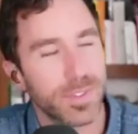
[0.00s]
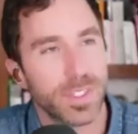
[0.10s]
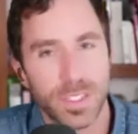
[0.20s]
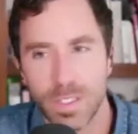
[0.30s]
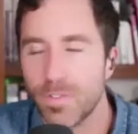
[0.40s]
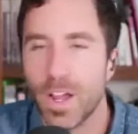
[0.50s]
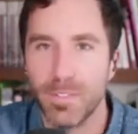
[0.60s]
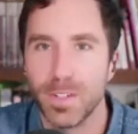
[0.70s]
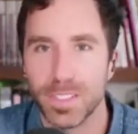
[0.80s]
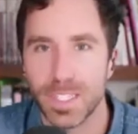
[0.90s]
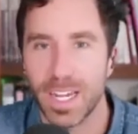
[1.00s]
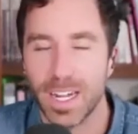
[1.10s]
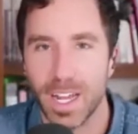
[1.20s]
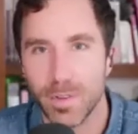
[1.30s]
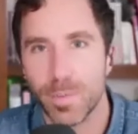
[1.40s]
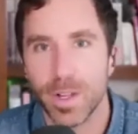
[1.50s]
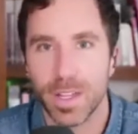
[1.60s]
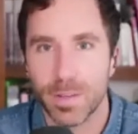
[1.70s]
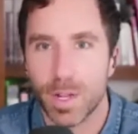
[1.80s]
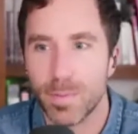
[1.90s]
took 5 years to get it out, but
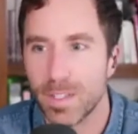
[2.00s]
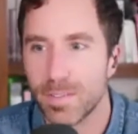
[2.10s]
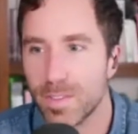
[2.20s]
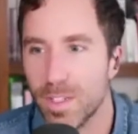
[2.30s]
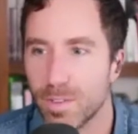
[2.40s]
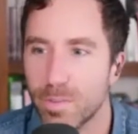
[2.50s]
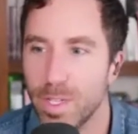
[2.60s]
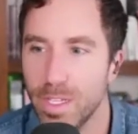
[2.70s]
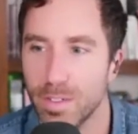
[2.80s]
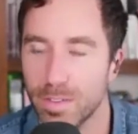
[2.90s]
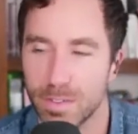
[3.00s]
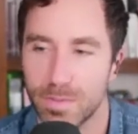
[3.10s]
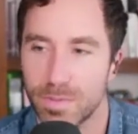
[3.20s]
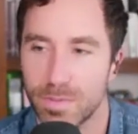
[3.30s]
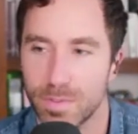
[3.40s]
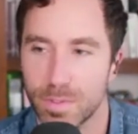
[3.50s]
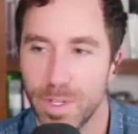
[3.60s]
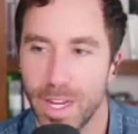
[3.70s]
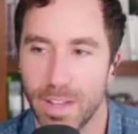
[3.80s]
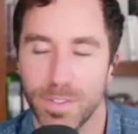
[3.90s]
like probably, 3 years of
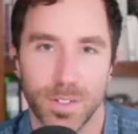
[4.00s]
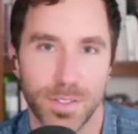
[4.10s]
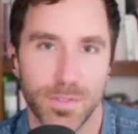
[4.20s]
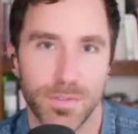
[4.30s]
3.5 years of